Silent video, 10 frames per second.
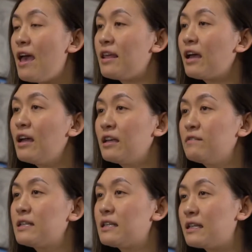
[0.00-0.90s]
and that kind of
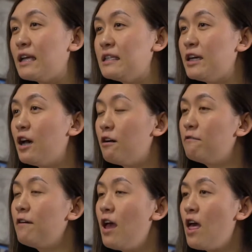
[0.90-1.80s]
gives us an idea
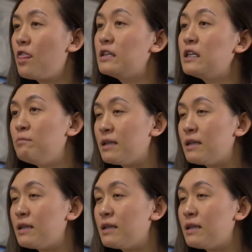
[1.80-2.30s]
of the team